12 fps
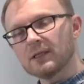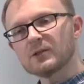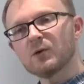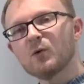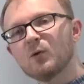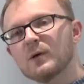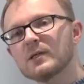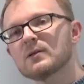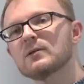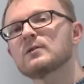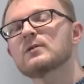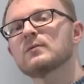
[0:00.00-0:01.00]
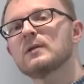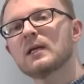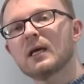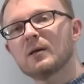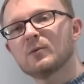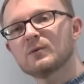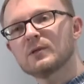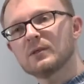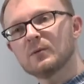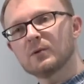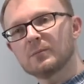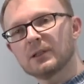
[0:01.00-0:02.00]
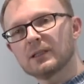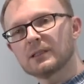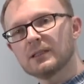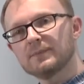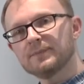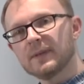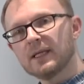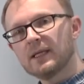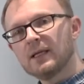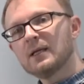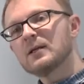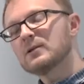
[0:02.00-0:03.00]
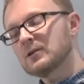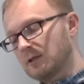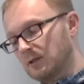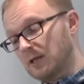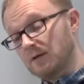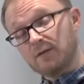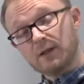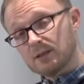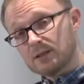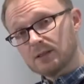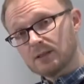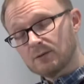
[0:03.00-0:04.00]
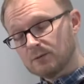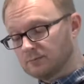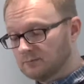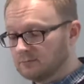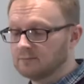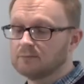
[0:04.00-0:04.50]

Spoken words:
It's always those 3 cables that you want plugged in so that you get a video signal,